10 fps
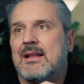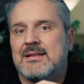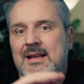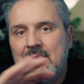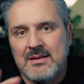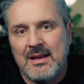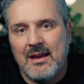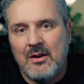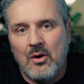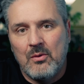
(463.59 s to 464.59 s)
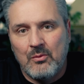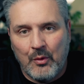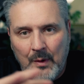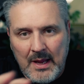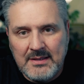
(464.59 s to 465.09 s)
That sounds like I go
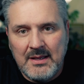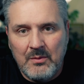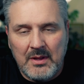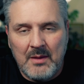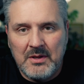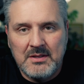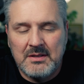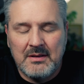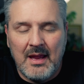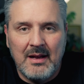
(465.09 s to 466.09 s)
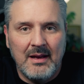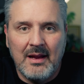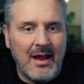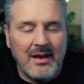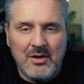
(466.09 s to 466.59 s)
crazy with image
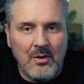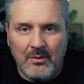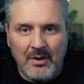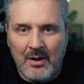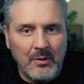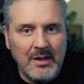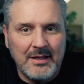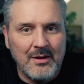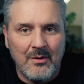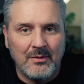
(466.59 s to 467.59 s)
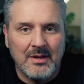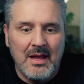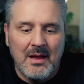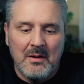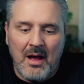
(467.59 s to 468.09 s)
editing. I don't. I really don't.
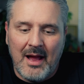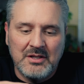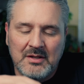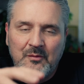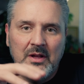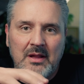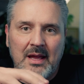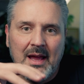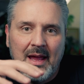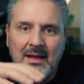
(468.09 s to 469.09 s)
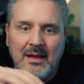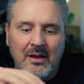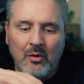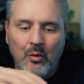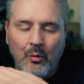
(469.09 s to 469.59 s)
I just feel like I can
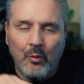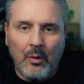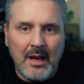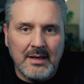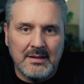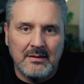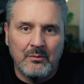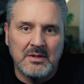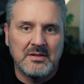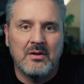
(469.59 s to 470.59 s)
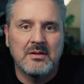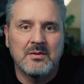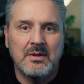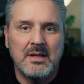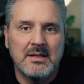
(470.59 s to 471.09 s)
get great
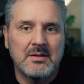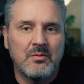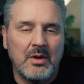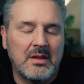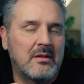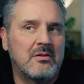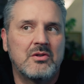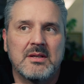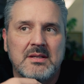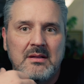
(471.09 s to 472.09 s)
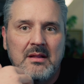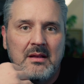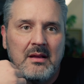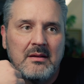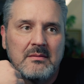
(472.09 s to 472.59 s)
results with this, with just
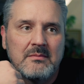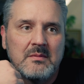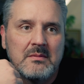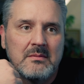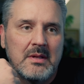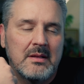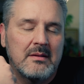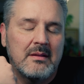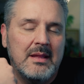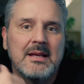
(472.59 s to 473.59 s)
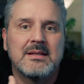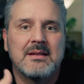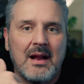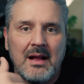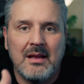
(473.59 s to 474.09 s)
the things
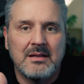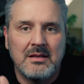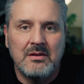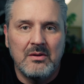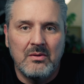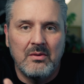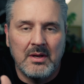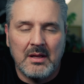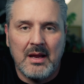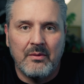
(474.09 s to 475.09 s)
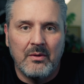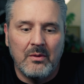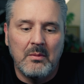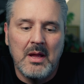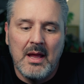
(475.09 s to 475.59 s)
that I like to do in
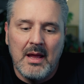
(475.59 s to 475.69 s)
Lightroom,